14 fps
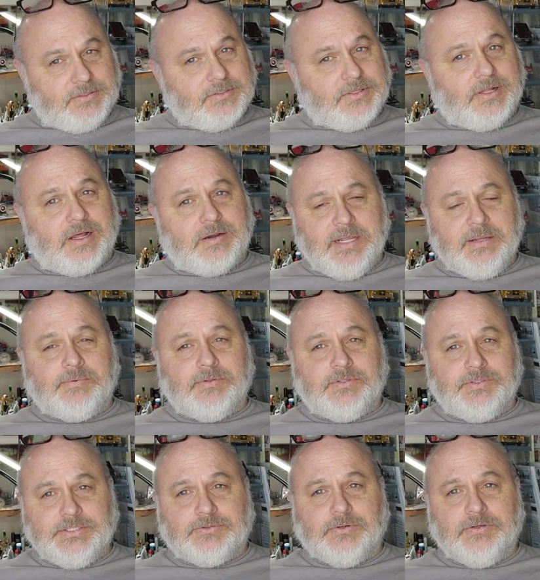There's a lot of people
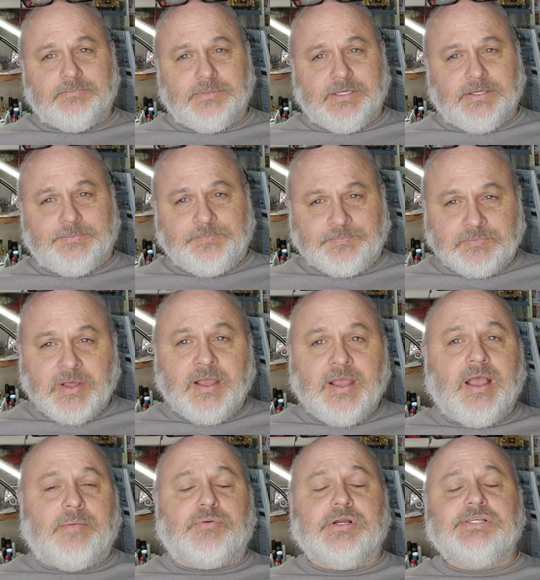in this group build.
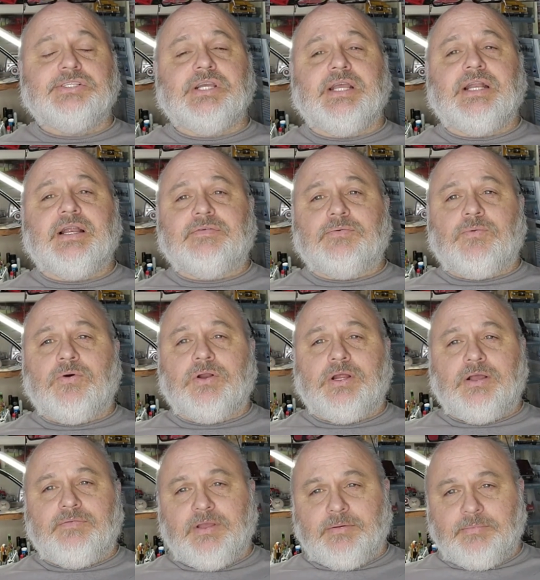Appreciate every one
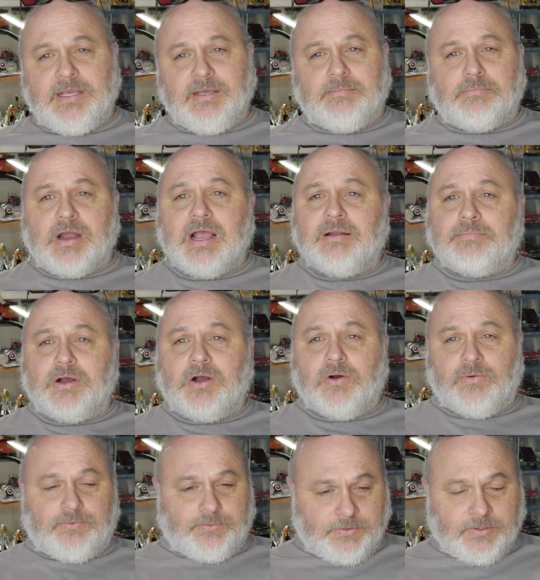of you. Me and Brian
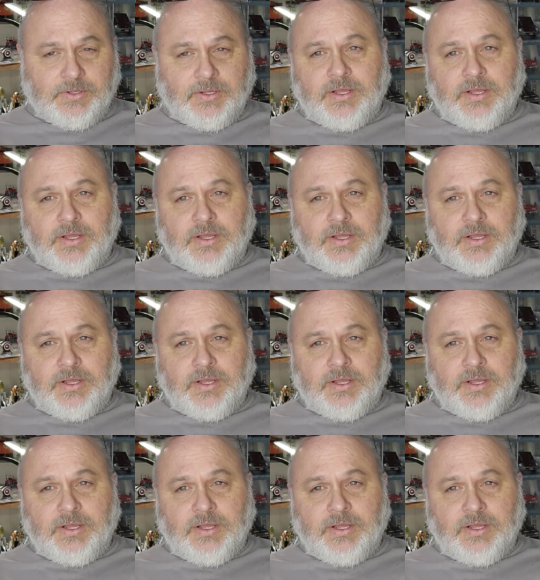both.